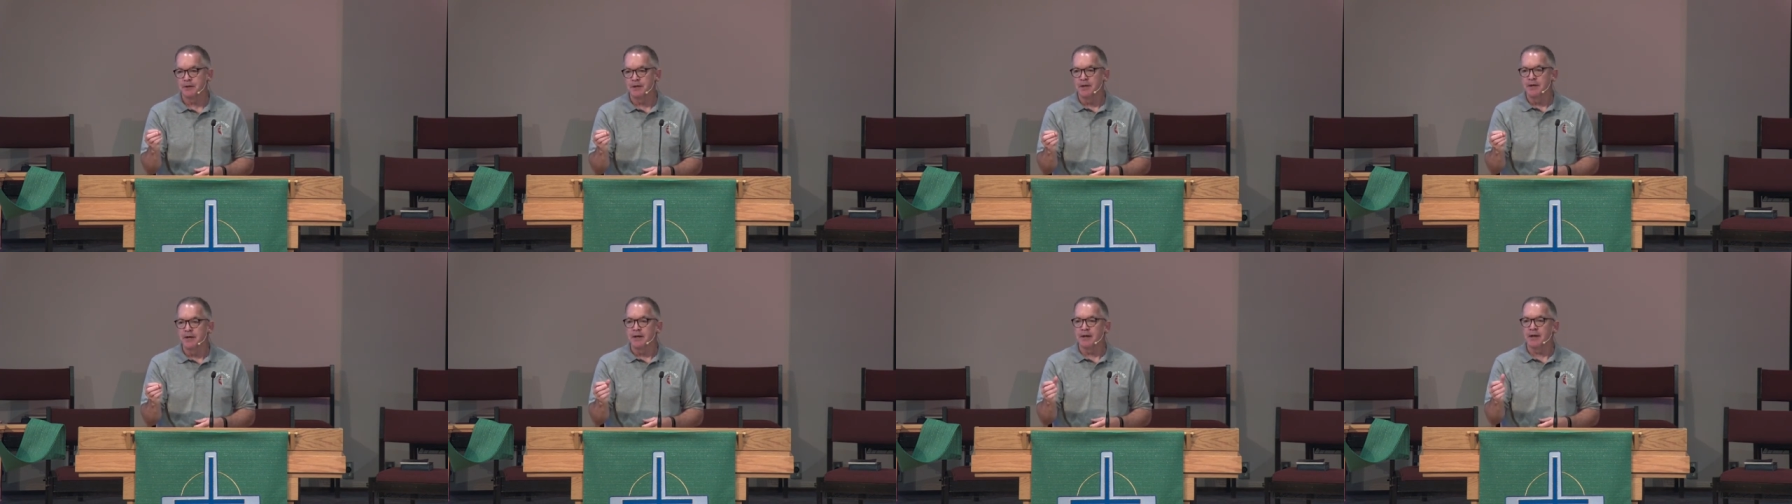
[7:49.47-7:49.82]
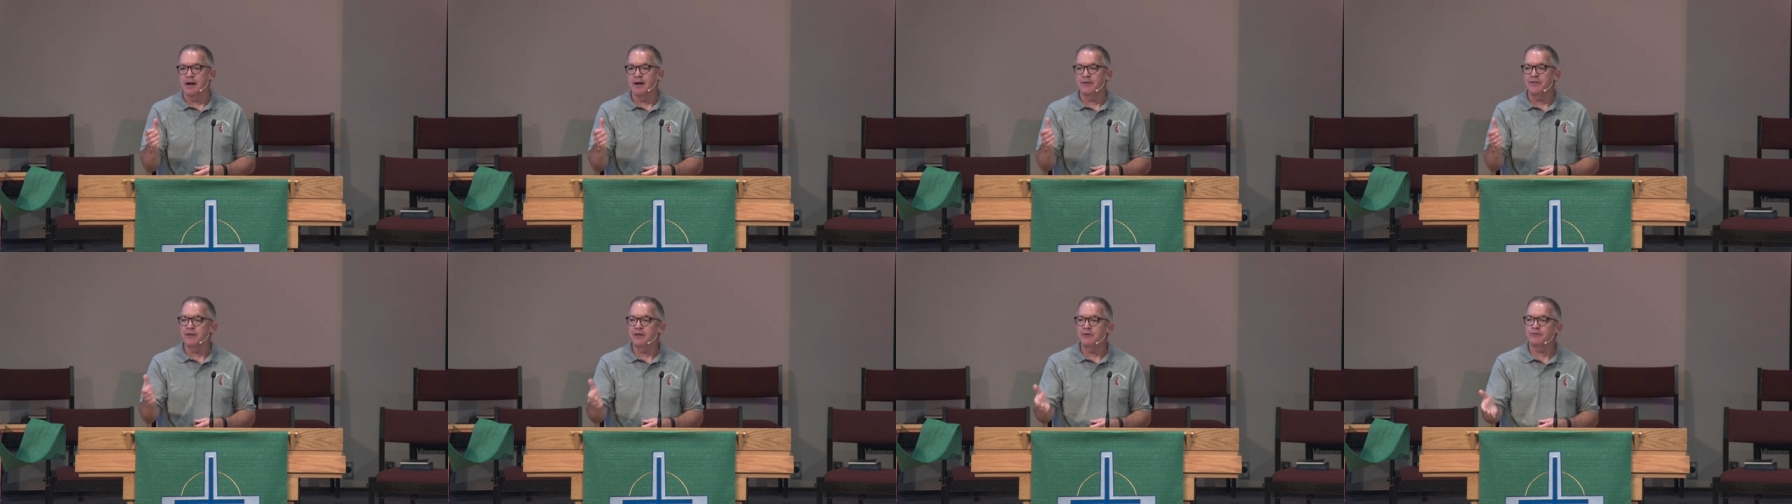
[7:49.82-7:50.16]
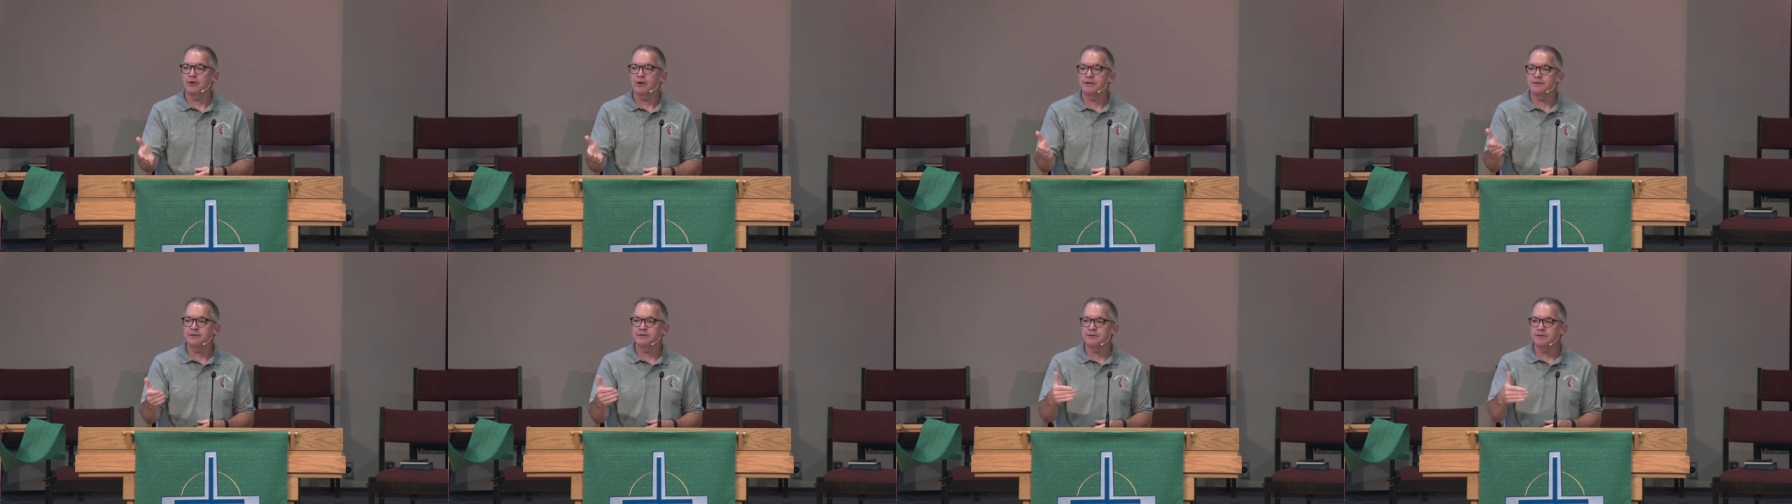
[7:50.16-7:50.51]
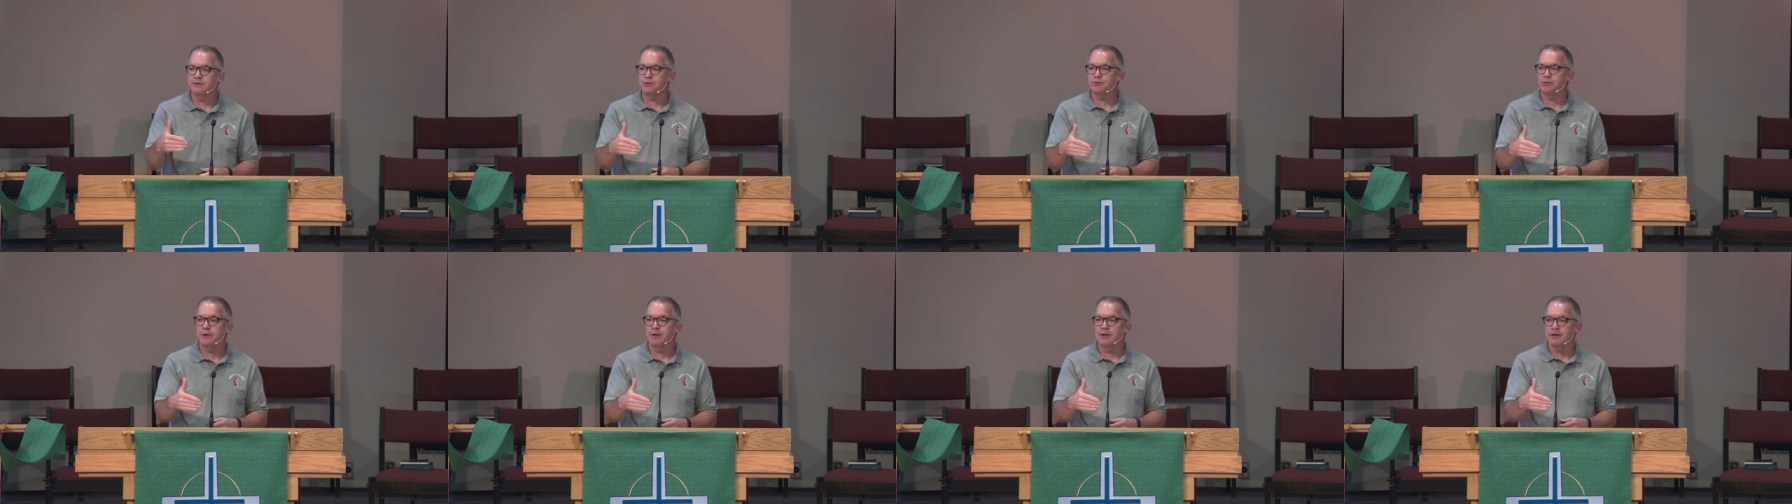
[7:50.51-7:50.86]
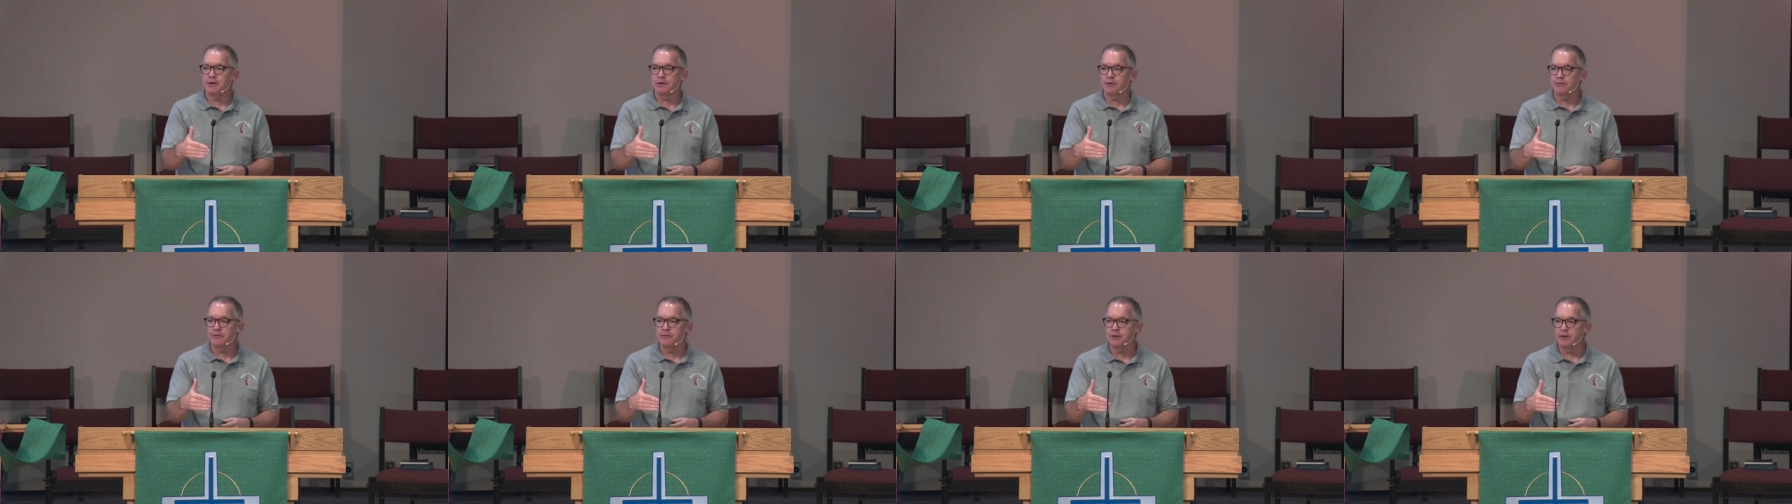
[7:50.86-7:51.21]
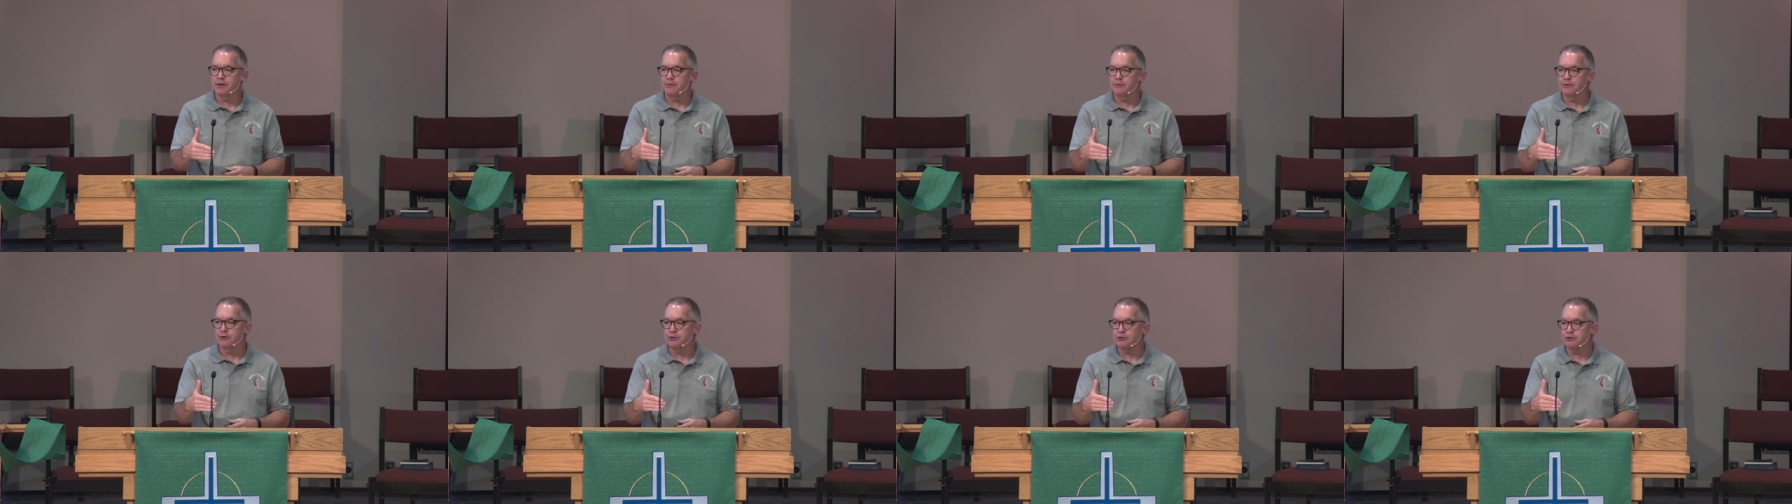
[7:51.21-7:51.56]
And I think for us this week, if,
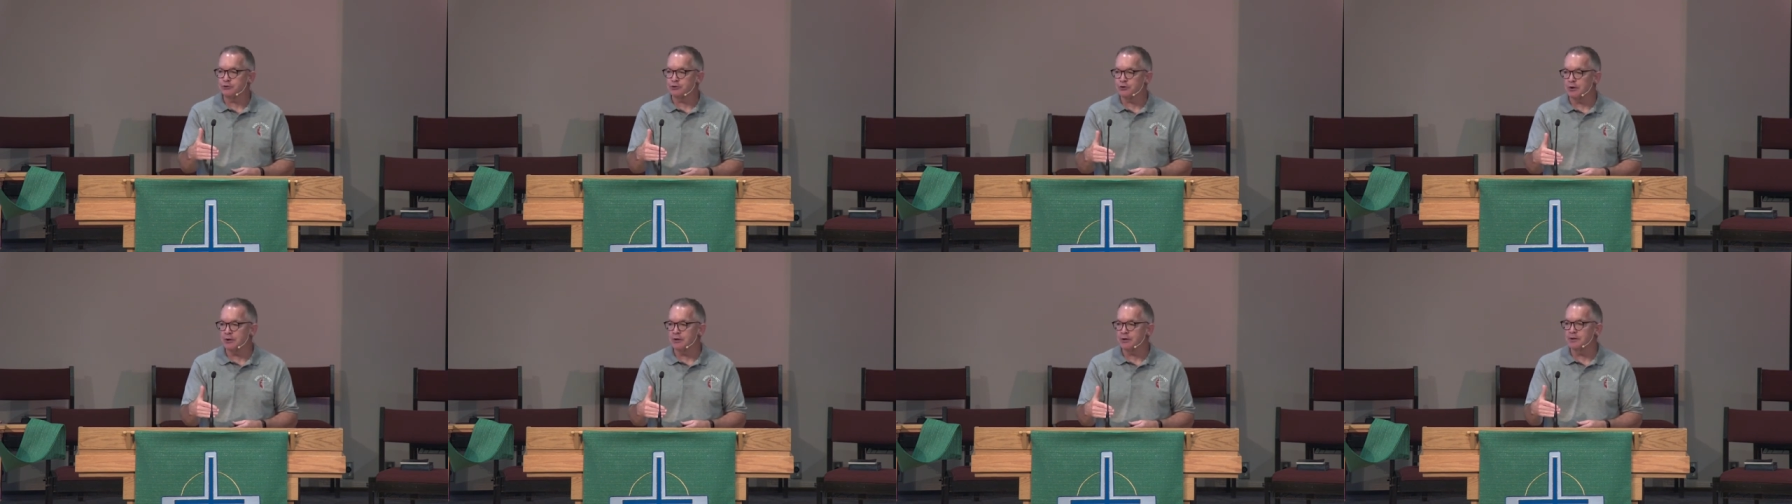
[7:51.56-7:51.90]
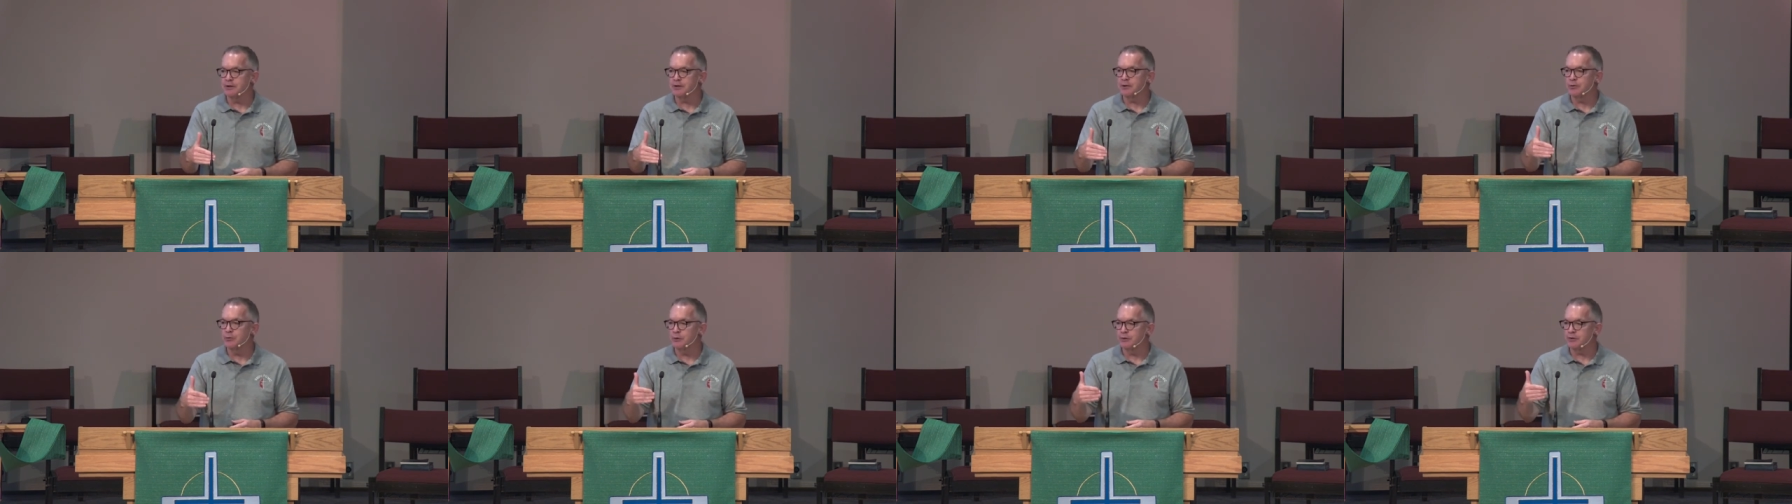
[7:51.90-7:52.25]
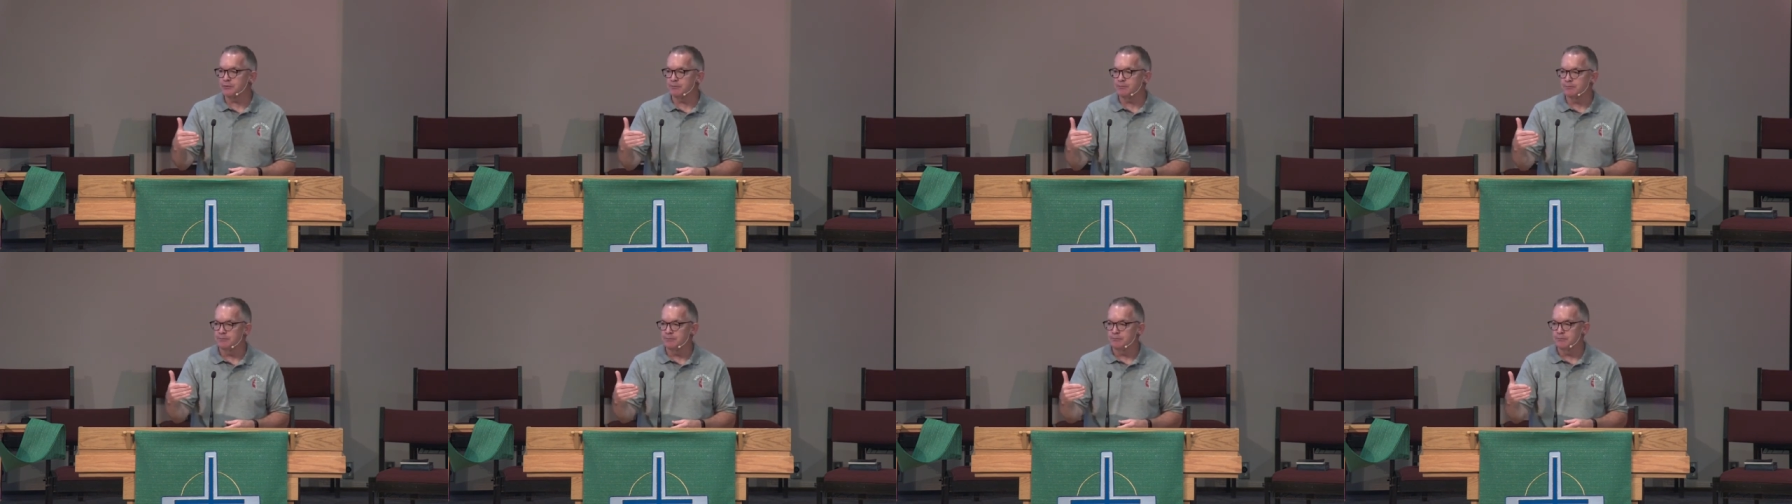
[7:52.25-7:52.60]
if you're struggling with,